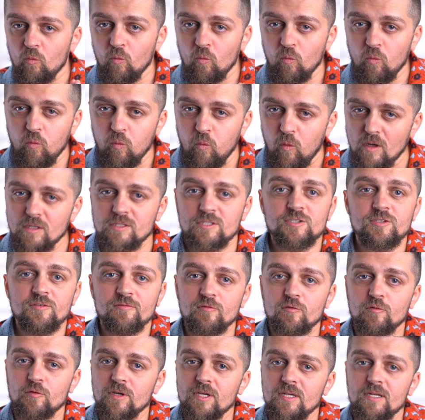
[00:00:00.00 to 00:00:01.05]
Once you've
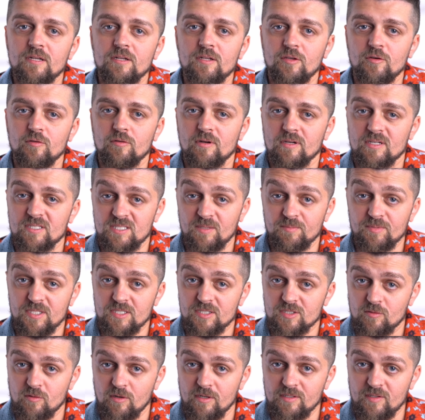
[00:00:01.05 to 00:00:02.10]
created your
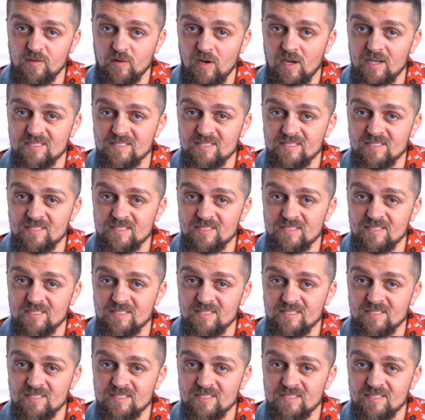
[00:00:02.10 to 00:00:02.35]
acceptance criteria,